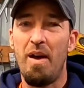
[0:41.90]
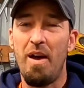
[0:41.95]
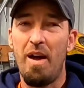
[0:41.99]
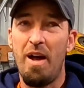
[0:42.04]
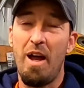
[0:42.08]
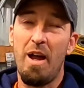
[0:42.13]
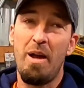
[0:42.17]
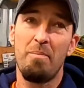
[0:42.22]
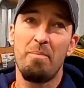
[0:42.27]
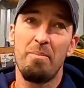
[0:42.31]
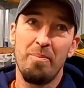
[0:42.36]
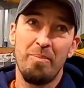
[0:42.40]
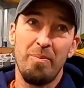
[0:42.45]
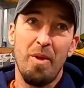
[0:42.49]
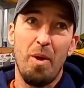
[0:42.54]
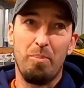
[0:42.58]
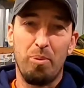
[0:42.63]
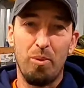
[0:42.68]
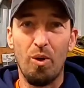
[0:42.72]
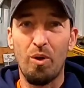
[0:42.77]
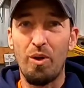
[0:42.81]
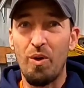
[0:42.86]
I'm a
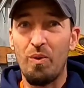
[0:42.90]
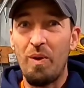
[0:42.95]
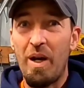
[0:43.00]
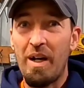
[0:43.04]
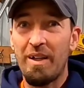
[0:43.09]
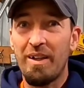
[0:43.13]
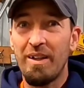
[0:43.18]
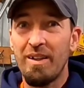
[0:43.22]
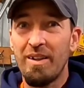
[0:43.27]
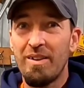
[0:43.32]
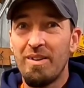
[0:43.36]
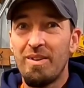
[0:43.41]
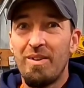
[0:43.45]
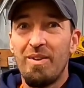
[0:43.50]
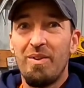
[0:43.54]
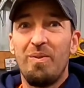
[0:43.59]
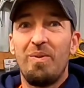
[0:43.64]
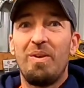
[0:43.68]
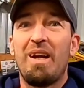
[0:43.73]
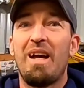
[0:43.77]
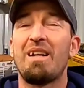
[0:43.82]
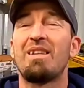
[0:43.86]
broken record
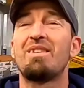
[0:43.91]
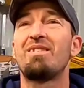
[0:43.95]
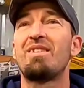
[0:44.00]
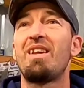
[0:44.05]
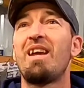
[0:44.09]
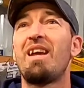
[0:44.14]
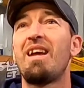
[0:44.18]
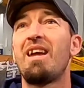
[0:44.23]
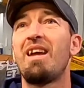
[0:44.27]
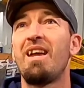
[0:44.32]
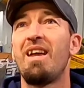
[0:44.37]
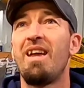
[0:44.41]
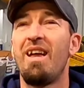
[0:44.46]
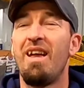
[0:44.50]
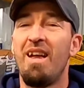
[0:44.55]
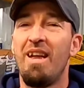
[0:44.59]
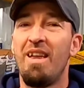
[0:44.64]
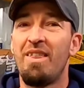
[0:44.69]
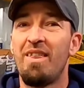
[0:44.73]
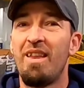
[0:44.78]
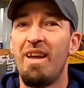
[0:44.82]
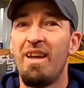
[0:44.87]
when I say
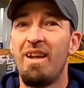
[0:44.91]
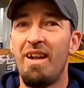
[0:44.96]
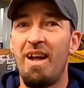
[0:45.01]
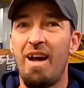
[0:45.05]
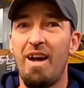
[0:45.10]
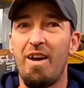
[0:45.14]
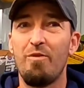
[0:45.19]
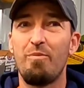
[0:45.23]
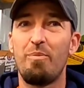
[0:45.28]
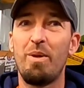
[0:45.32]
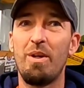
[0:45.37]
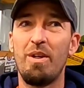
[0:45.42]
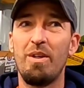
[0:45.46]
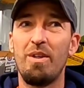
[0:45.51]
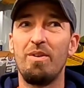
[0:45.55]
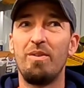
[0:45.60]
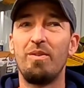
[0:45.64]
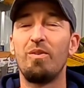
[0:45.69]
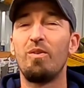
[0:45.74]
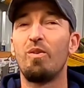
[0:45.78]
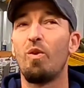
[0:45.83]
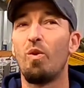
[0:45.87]
that I've
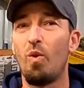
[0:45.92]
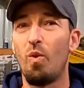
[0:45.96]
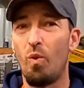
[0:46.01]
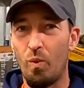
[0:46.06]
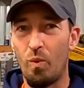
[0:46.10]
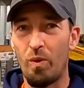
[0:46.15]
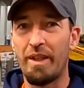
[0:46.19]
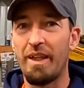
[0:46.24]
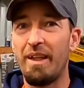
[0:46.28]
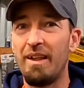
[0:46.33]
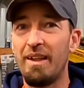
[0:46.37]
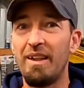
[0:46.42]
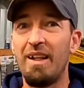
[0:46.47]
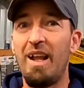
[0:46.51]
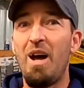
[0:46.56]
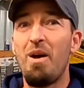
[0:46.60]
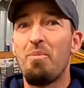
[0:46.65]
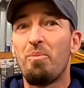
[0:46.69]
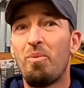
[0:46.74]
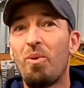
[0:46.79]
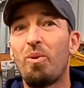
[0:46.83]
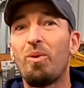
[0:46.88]
been working a
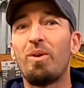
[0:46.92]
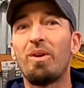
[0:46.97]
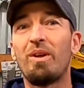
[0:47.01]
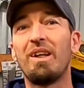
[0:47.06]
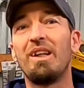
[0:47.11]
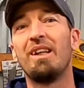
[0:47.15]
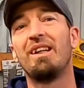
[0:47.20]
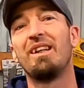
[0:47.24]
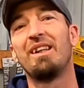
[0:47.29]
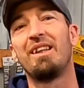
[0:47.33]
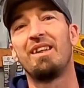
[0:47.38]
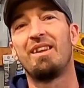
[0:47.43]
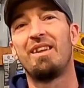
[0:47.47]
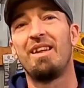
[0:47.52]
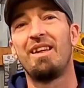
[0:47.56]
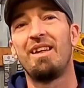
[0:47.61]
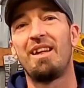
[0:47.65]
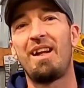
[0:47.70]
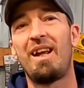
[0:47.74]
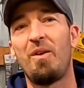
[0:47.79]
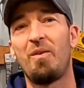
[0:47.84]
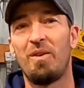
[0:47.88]
lot more
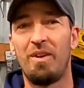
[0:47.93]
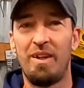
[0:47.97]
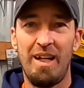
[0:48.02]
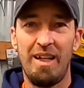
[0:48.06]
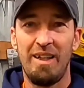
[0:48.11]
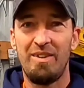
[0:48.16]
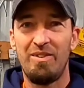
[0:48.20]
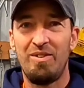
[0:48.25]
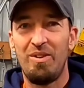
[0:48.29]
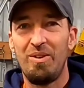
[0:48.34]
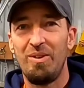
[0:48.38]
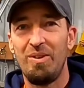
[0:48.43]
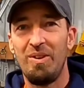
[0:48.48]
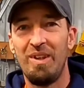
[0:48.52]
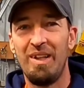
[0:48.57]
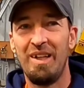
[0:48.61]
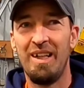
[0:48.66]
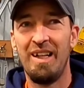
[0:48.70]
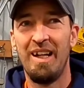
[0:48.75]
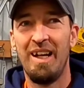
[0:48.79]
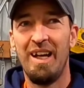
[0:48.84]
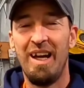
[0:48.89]
than I would like to.
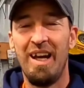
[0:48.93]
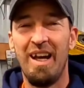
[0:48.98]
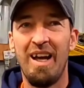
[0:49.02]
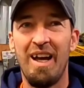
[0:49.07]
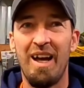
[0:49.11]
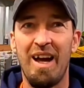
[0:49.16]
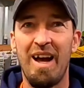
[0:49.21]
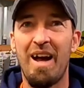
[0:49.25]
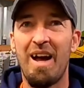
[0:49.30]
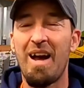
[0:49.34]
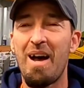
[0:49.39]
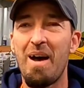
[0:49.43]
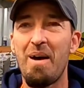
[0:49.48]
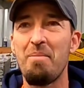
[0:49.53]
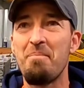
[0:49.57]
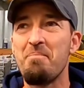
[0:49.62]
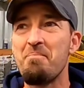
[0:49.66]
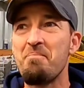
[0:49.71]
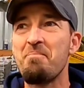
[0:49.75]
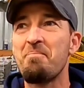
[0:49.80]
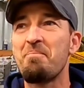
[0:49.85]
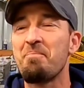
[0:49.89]

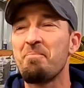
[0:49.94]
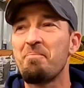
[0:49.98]
I